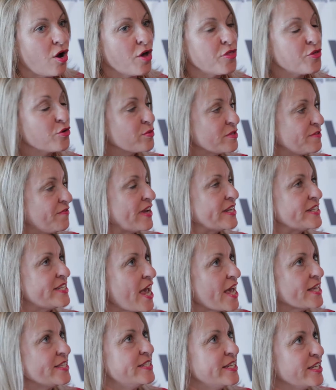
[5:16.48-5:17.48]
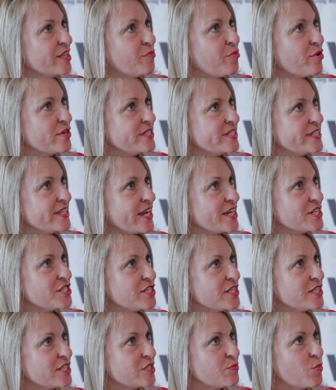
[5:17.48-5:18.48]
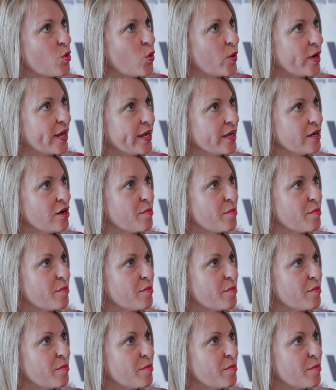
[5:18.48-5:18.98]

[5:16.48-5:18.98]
I thought it was fantastic, the presentation this morning.